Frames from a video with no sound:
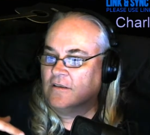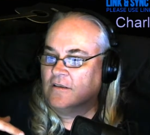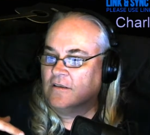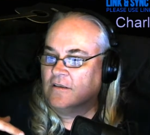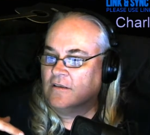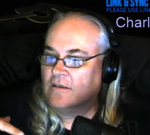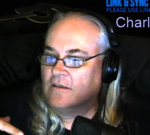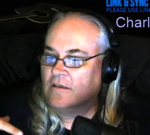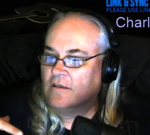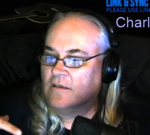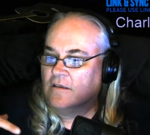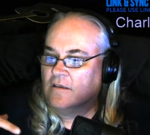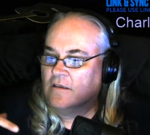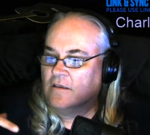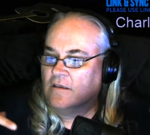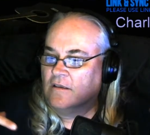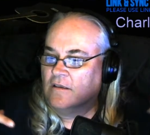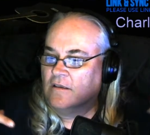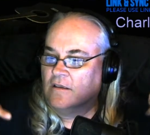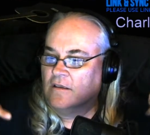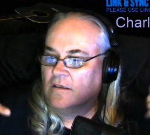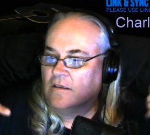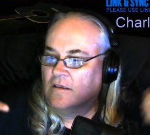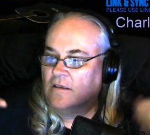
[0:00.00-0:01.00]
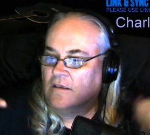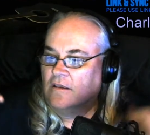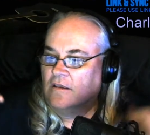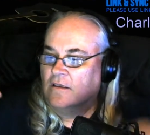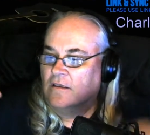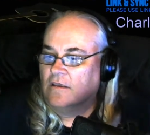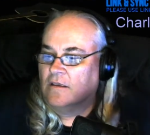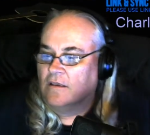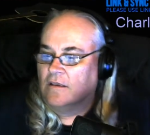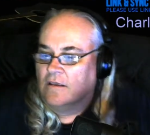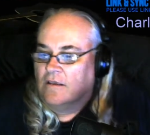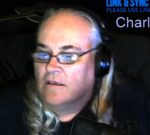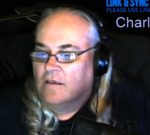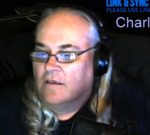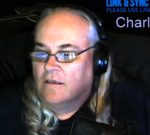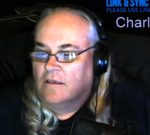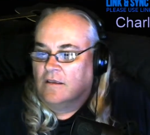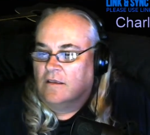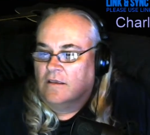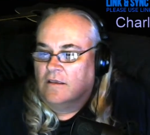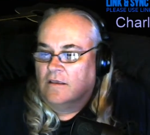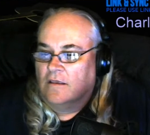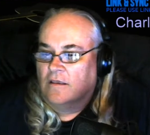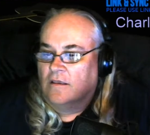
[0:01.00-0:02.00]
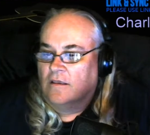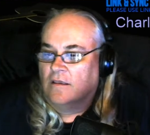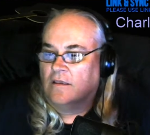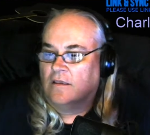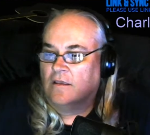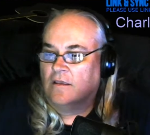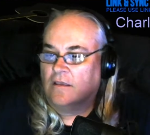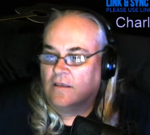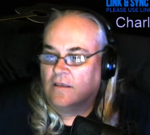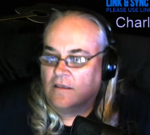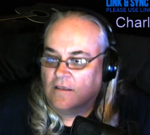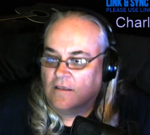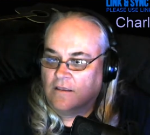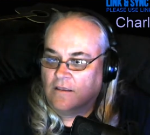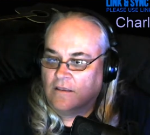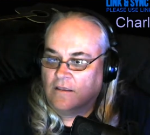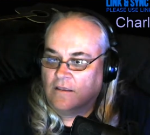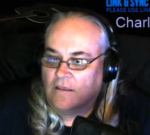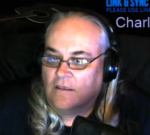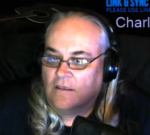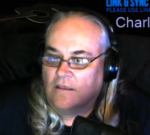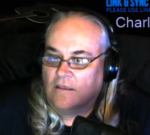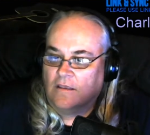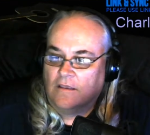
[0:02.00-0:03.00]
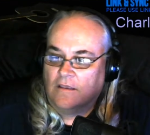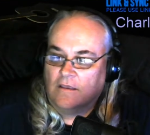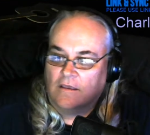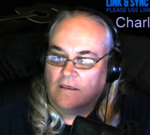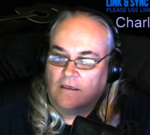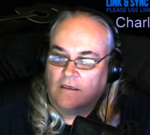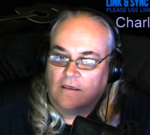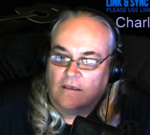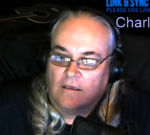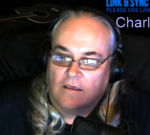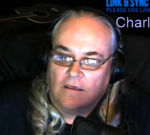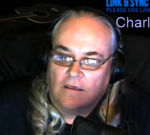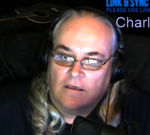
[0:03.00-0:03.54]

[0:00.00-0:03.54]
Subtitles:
(no one is talking)